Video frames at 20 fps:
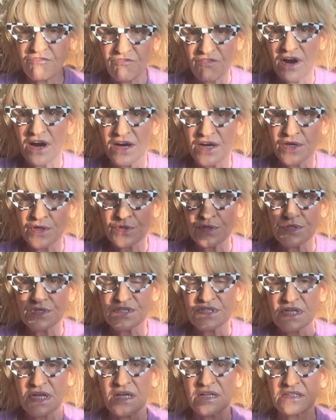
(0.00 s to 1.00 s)

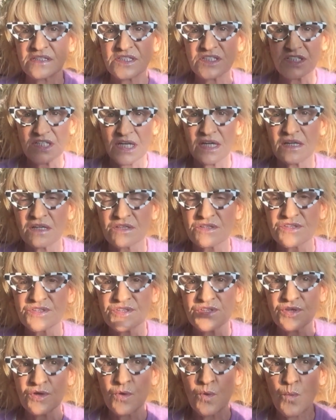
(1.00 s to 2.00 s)
fires and
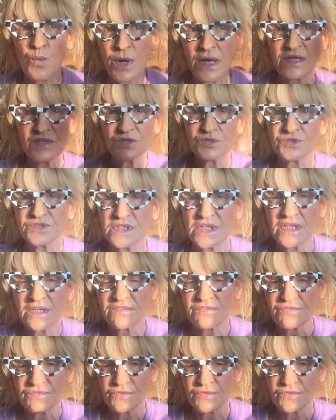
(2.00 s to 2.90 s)
tells you when to take